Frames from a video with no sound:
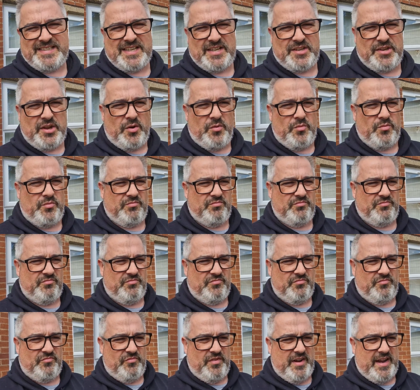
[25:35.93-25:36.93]
I don't
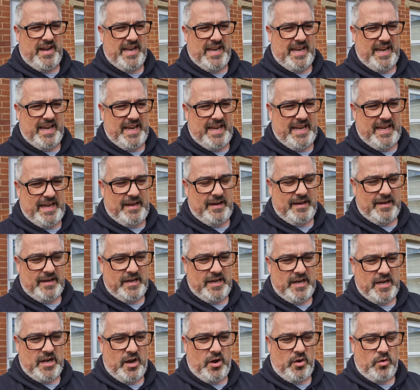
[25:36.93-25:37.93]
really,
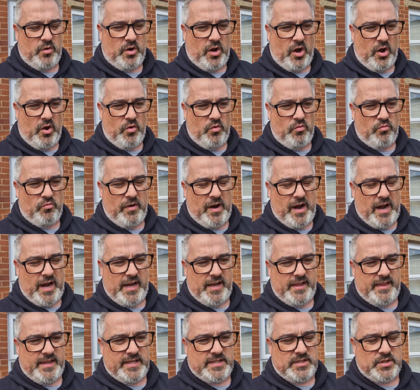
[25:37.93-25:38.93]
you know, go,
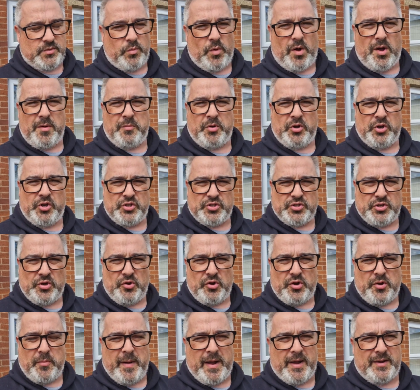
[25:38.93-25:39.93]
right, this is what I'm going to
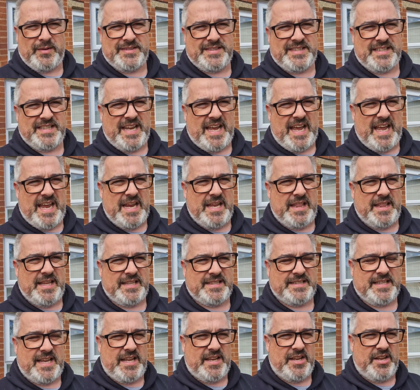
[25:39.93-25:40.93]
talk about today, and
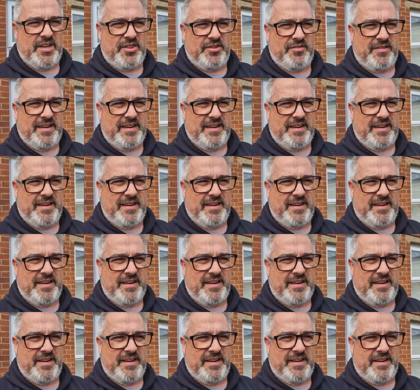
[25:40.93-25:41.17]
this, that, and the other.